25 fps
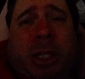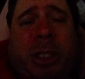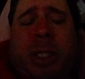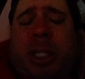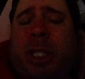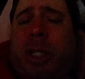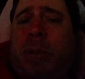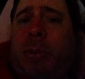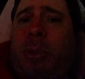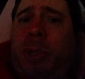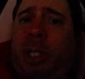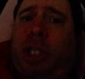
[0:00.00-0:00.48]

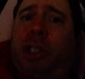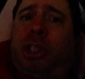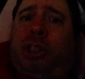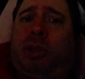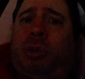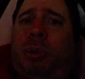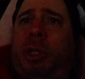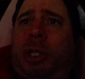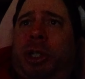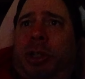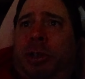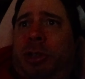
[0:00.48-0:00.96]
He went on
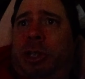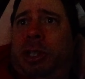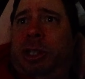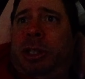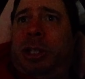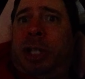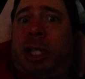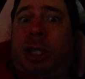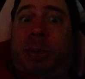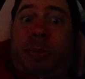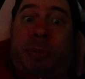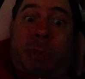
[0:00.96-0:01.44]
Twitter
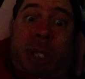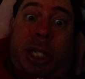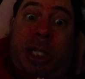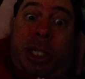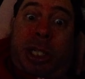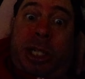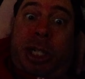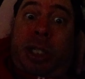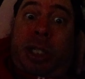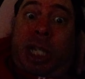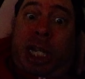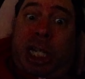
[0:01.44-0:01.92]
and made
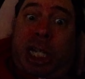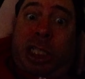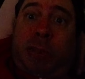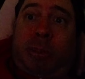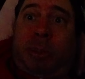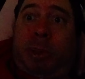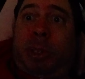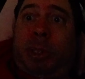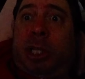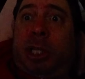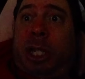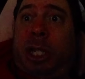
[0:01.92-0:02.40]
the
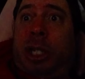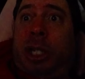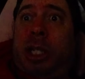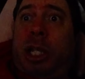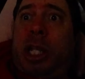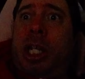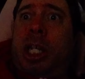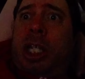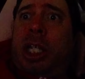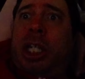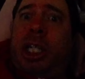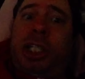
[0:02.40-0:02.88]
announcement that
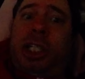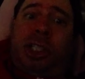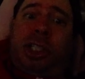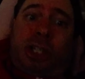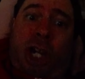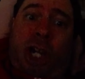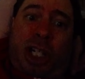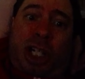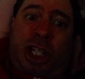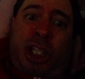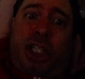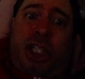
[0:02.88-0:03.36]
he
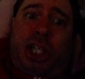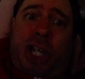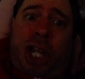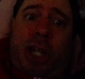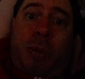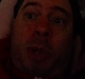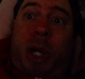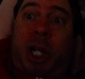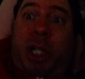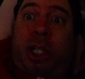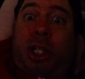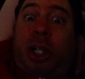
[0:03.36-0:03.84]
signed Jay
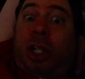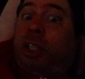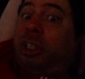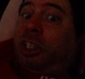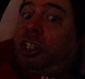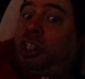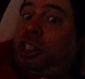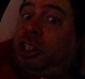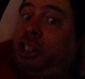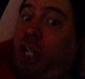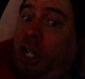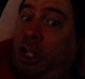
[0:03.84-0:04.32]
White on
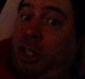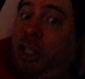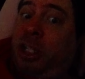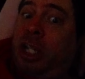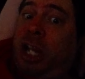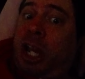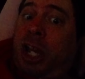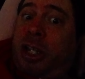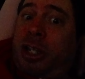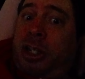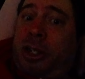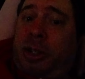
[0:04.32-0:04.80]

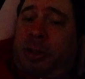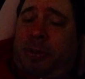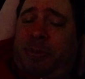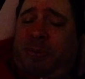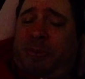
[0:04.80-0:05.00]
Sunday,